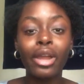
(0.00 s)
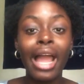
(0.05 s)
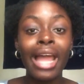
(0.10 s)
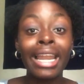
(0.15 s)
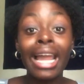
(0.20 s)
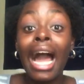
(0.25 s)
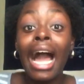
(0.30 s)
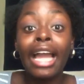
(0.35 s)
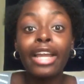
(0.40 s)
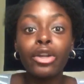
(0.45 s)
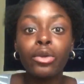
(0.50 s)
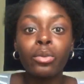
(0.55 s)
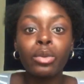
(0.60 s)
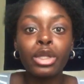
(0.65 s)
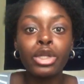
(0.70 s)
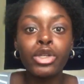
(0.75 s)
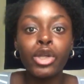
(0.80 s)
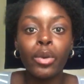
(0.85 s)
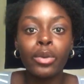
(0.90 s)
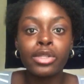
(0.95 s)
and I don't
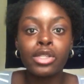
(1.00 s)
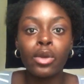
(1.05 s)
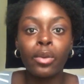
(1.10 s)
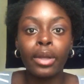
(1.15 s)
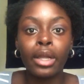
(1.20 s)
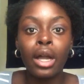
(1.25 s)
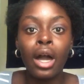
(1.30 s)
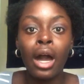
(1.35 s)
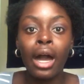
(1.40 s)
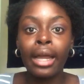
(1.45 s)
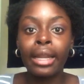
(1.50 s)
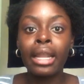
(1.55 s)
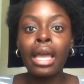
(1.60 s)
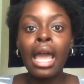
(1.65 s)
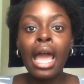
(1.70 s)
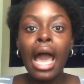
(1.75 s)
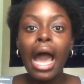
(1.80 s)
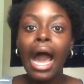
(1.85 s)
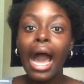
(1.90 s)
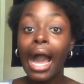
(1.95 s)
really know what's going on.
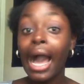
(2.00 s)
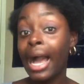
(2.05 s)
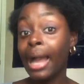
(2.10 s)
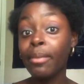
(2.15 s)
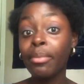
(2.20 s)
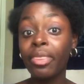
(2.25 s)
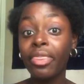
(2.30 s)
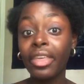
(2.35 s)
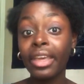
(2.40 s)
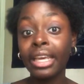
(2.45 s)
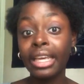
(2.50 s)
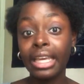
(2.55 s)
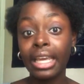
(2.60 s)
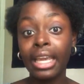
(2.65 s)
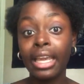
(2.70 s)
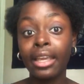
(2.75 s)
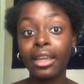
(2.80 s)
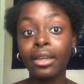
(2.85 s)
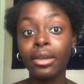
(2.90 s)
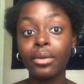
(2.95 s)
I'm
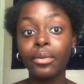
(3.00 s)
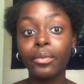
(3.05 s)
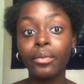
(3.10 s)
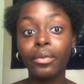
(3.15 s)
thinking